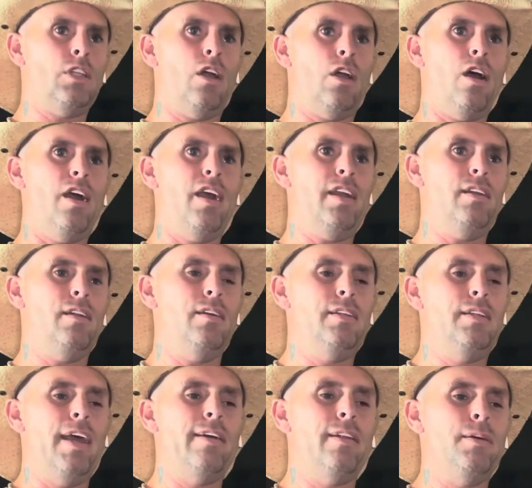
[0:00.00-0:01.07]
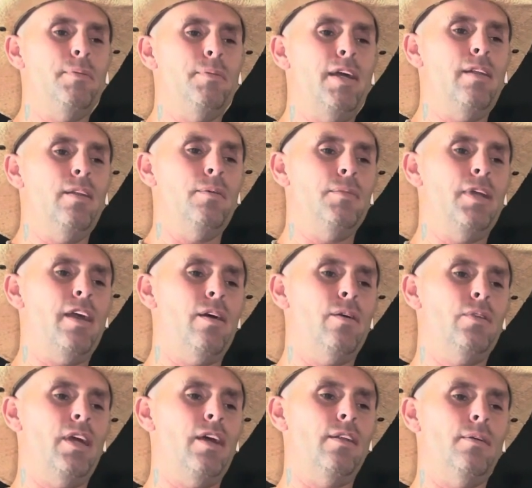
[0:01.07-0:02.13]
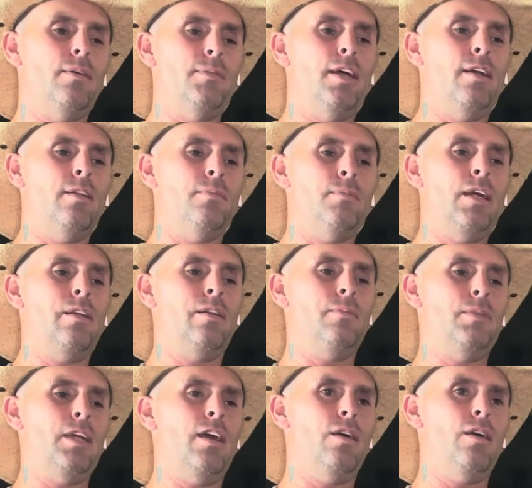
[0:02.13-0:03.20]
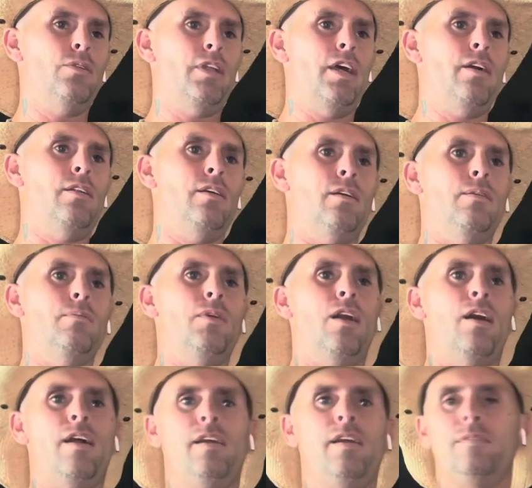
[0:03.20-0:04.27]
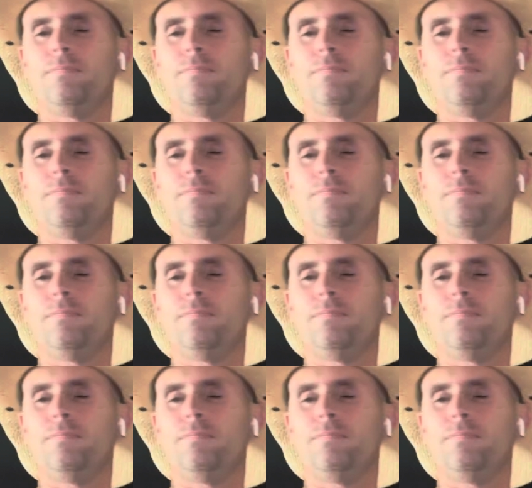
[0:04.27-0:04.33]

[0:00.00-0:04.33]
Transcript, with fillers: All right, down, up, down, up, down, down, down, down, down, down, up, all right.